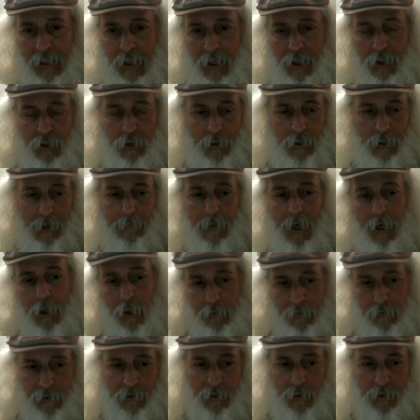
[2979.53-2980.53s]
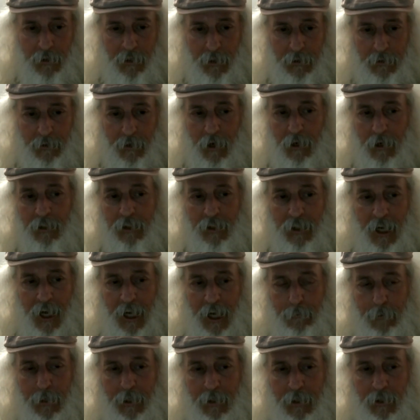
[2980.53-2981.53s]
So come on over to the dark
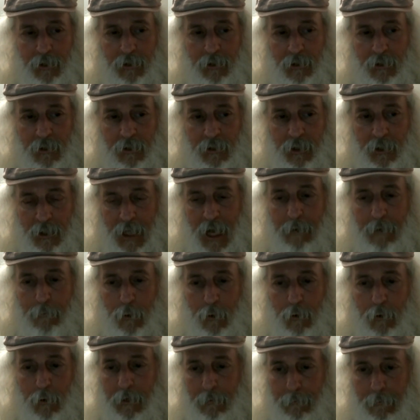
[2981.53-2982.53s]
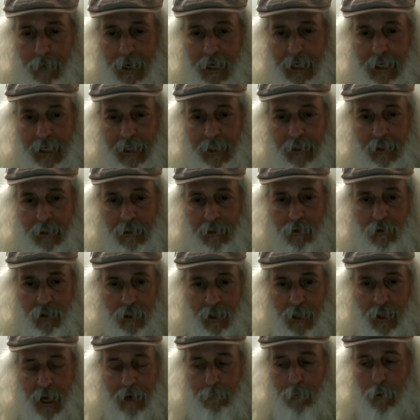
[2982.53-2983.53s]
side because it's a lot more immediate. There's a
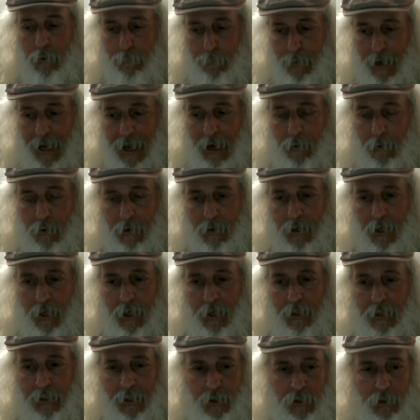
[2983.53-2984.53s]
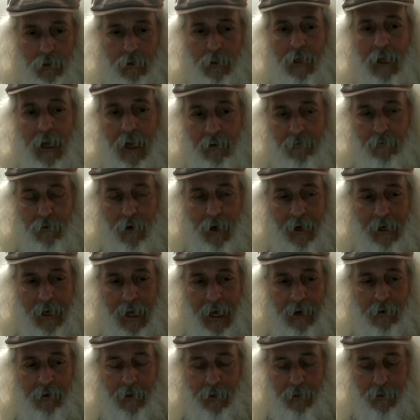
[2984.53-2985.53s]
lot more power that you can have right
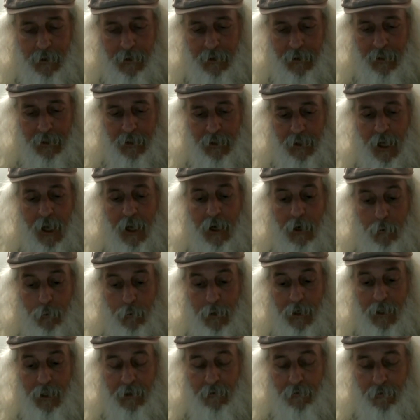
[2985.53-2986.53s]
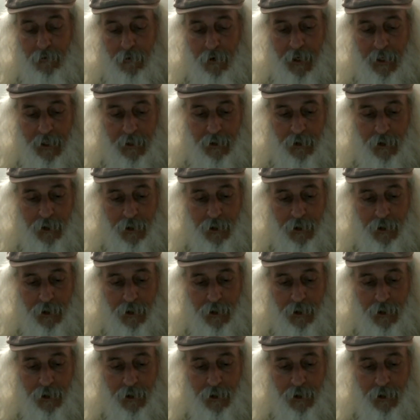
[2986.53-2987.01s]
now and all this. Really freakish.